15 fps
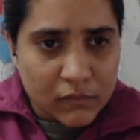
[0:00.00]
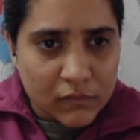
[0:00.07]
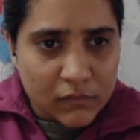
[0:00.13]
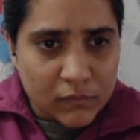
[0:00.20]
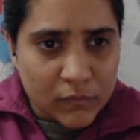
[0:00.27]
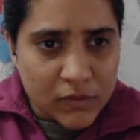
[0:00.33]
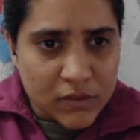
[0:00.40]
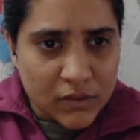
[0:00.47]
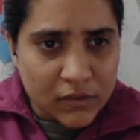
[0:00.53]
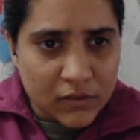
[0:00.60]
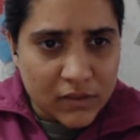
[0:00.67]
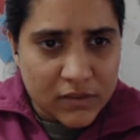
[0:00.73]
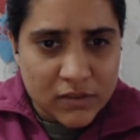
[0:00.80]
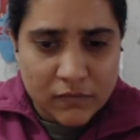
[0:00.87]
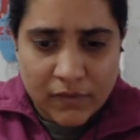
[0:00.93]
Was it
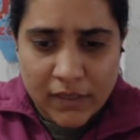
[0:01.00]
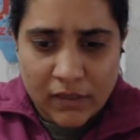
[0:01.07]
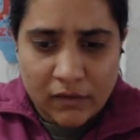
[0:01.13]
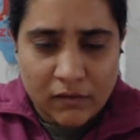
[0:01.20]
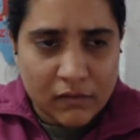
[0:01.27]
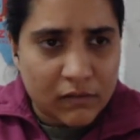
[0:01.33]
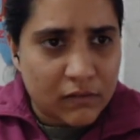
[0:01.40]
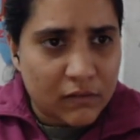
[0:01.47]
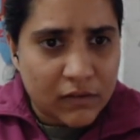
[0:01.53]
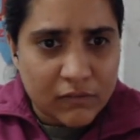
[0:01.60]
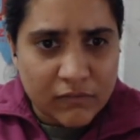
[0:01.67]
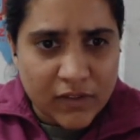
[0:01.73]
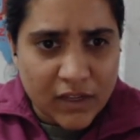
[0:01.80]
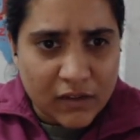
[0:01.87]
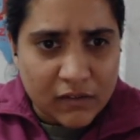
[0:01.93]
this one,
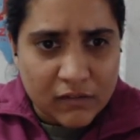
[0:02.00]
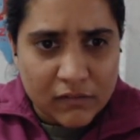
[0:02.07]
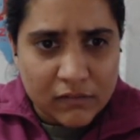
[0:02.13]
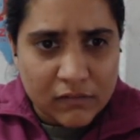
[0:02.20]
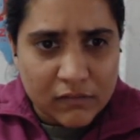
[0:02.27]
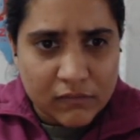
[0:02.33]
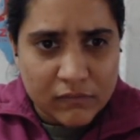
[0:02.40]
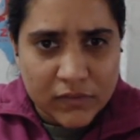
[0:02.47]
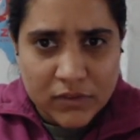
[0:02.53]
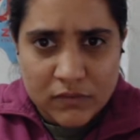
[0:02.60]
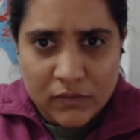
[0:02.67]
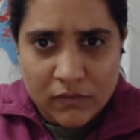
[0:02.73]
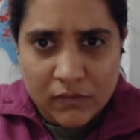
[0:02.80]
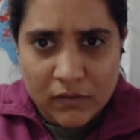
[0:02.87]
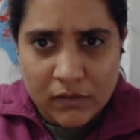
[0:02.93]
Navya?
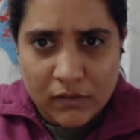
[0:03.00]
Cheer.